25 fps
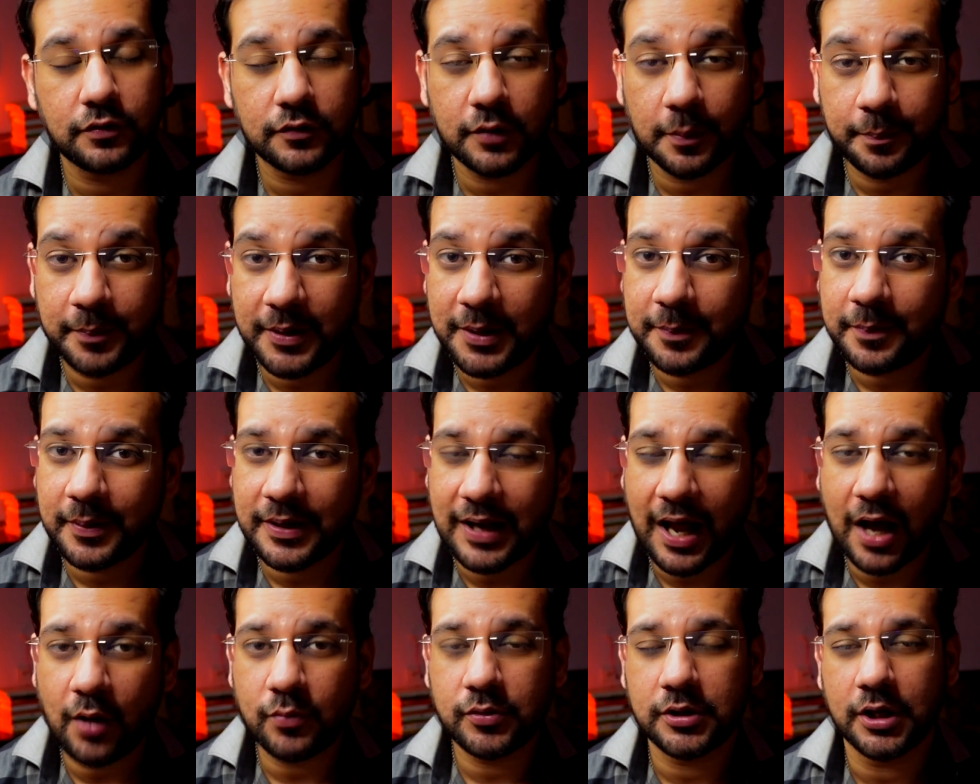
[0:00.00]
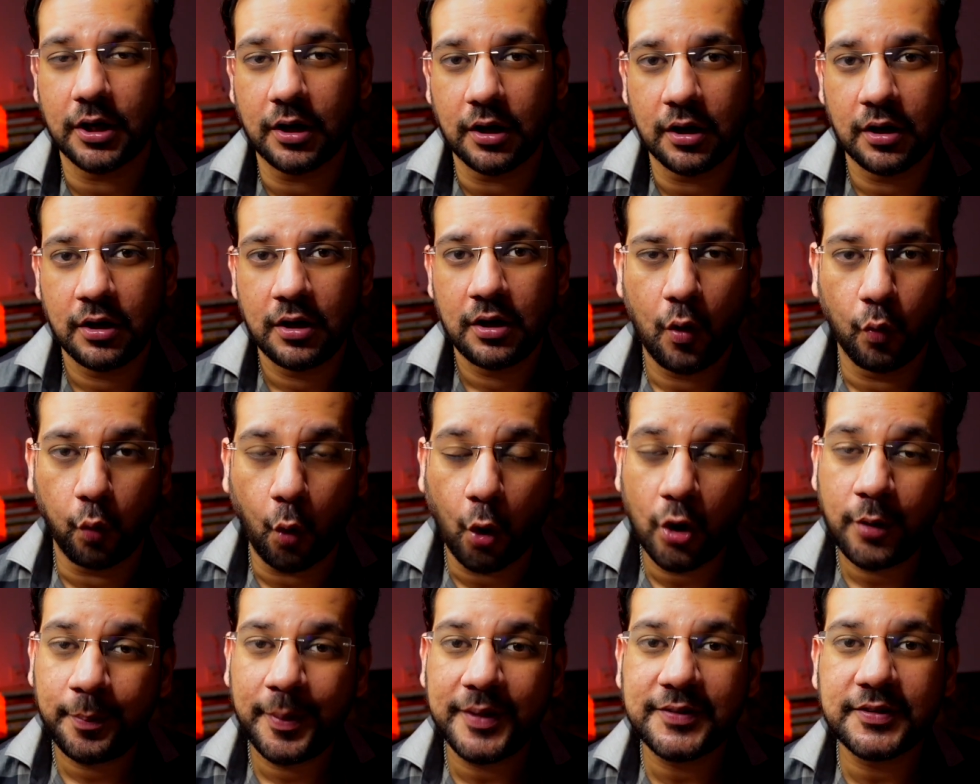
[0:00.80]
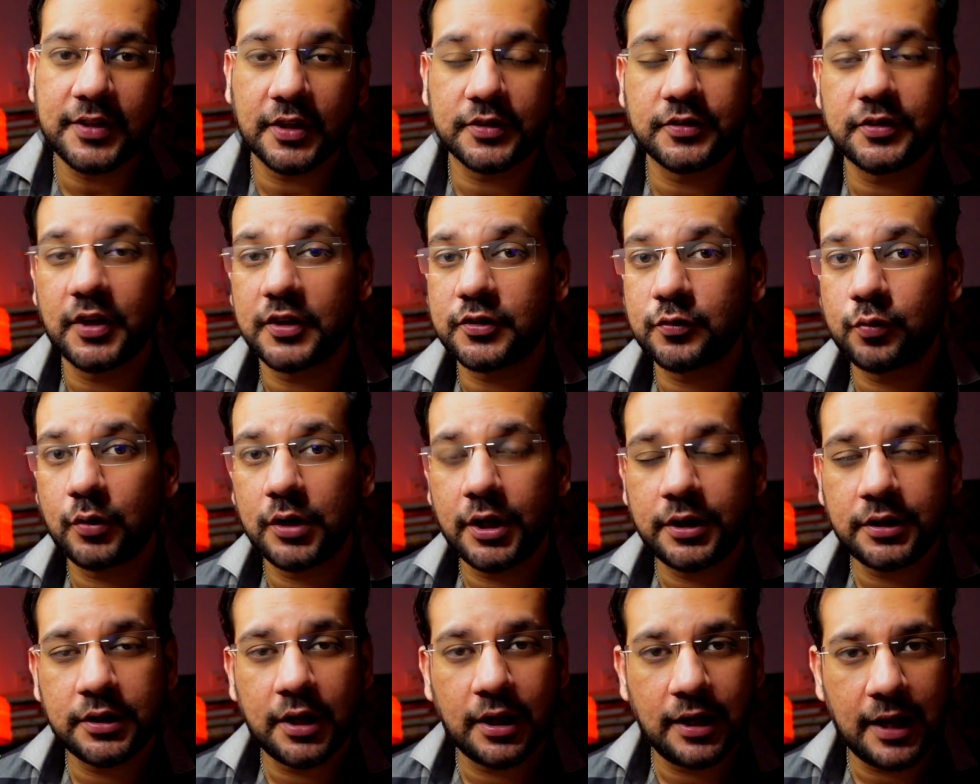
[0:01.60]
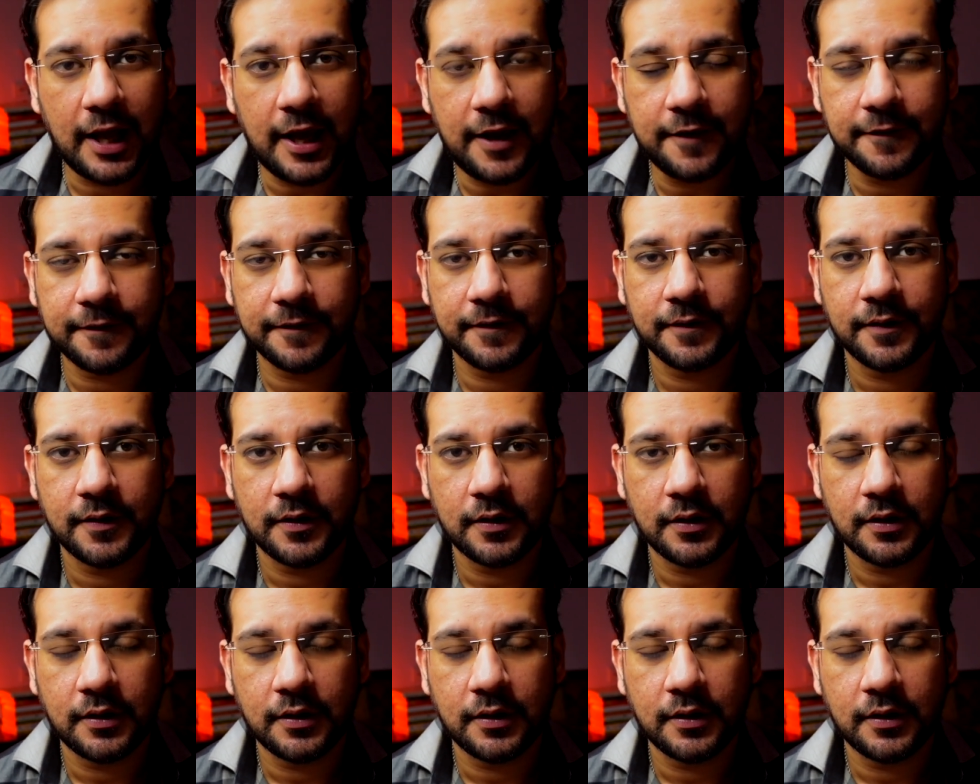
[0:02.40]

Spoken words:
of the people out there won't be successful in their life.